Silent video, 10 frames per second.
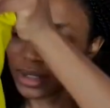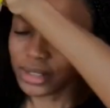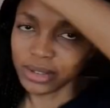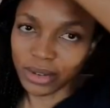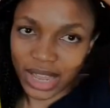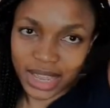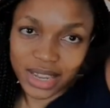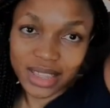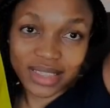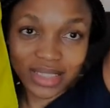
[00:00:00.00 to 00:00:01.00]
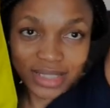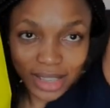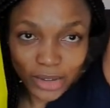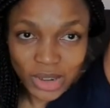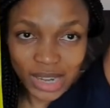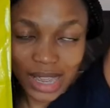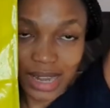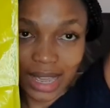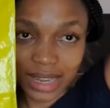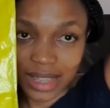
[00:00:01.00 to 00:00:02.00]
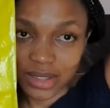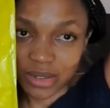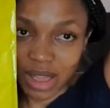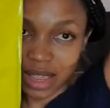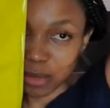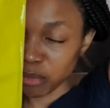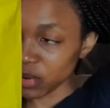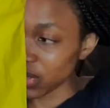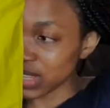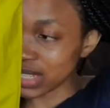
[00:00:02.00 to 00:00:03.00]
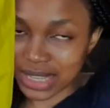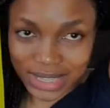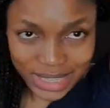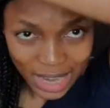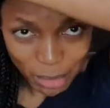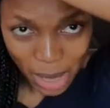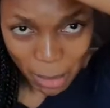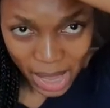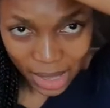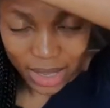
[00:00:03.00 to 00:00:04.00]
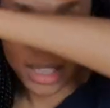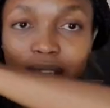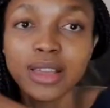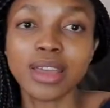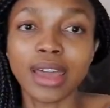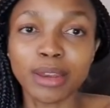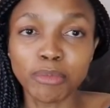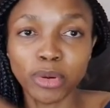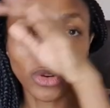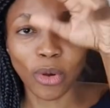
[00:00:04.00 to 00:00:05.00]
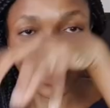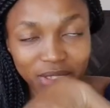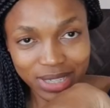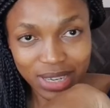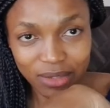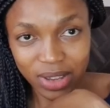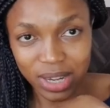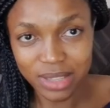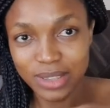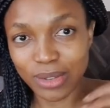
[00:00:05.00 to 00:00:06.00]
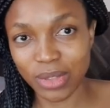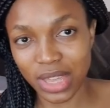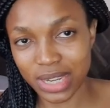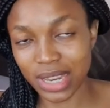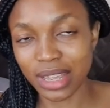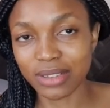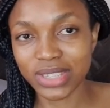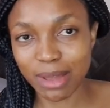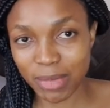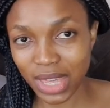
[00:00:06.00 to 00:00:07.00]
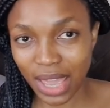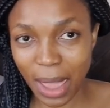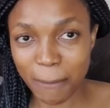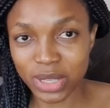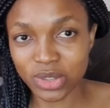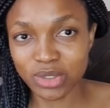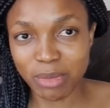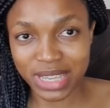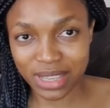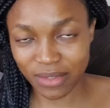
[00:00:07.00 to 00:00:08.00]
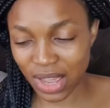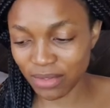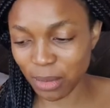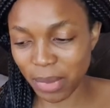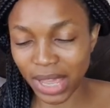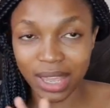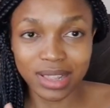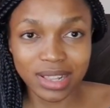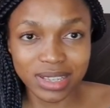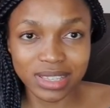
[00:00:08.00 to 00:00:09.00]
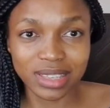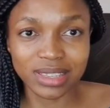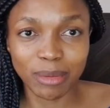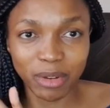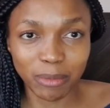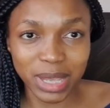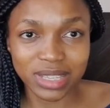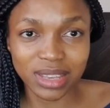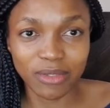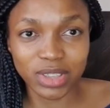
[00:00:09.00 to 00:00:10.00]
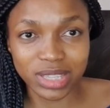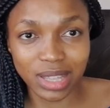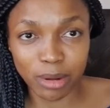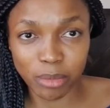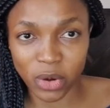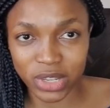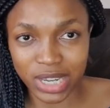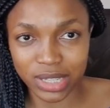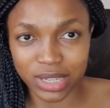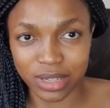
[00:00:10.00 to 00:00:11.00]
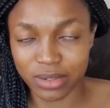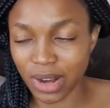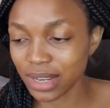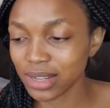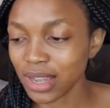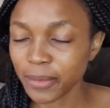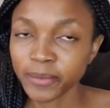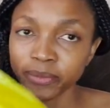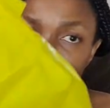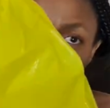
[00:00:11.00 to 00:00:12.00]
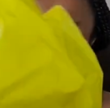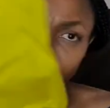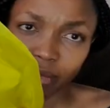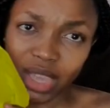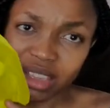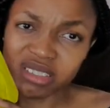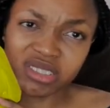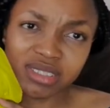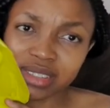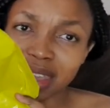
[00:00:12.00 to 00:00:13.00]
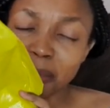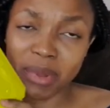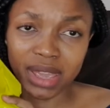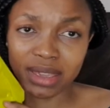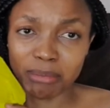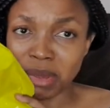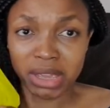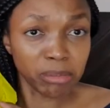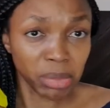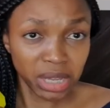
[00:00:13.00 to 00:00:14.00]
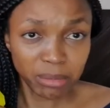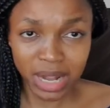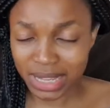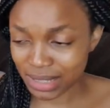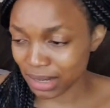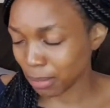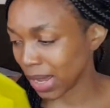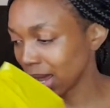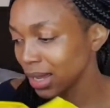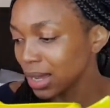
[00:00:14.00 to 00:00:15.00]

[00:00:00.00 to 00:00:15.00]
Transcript: Your liner. This is actually a liner. So I had put this inside my bag and put all the stuff in it so that if something happens to my survival bag, at least some of my stuff is still protected, right? It's just a big, big, big plastic bag.